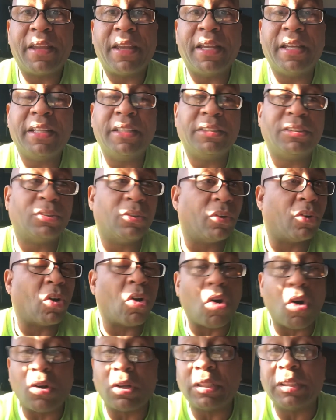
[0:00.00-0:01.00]
He's doing
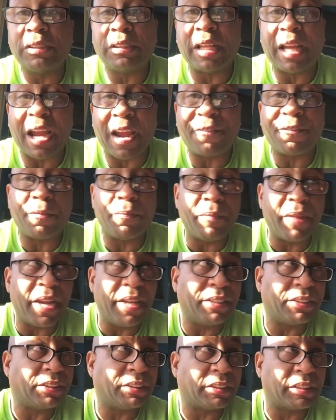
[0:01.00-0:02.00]
all these
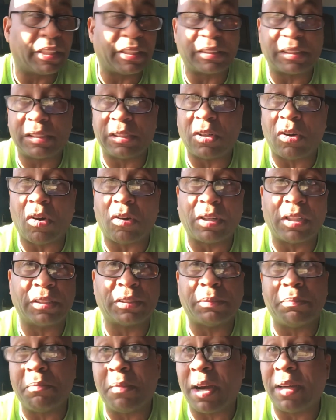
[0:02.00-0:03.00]
affirmations, listening to all
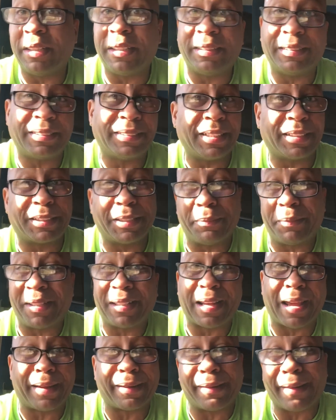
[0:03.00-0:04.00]
this money, stick to me
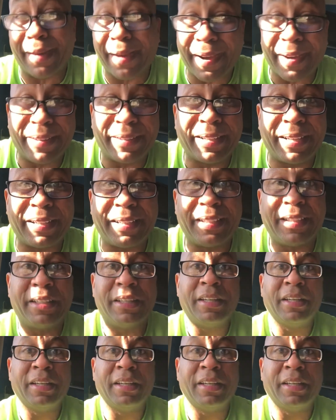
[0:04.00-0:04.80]
like honey,